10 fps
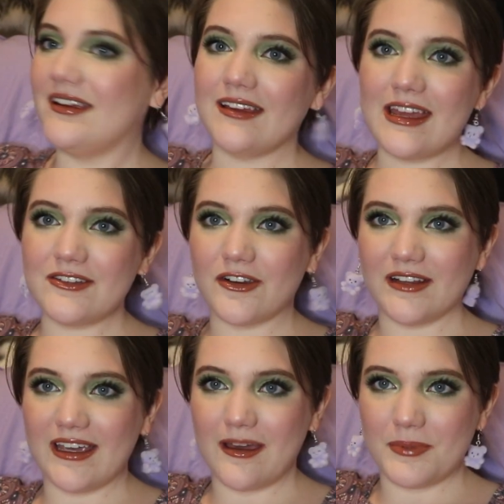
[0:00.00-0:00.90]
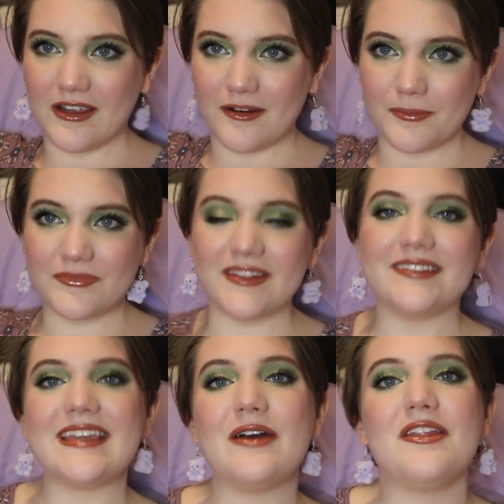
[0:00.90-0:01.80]
and Darling up here
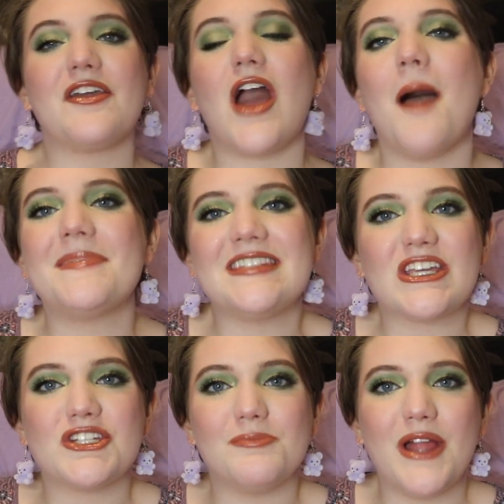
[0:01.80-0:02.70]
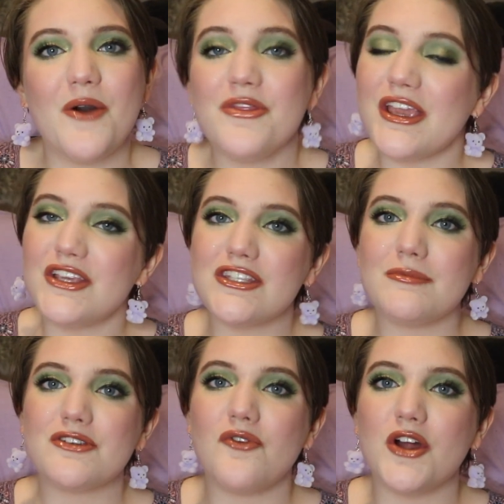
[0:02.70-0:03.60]
down in the comment section below. Thank you so
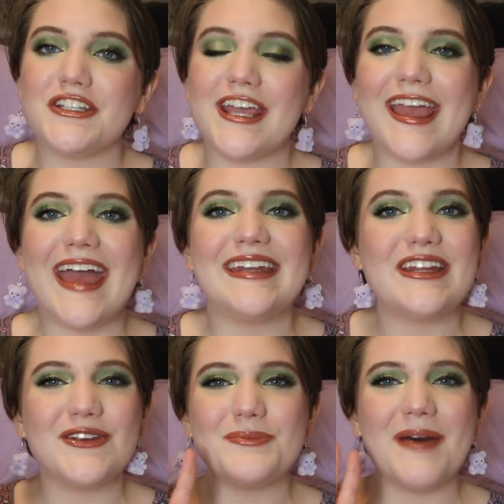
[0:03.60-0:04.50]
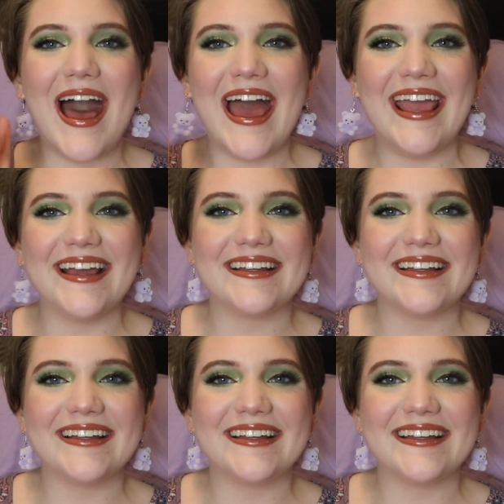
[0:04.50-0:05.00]
much for watching again, and goodbye!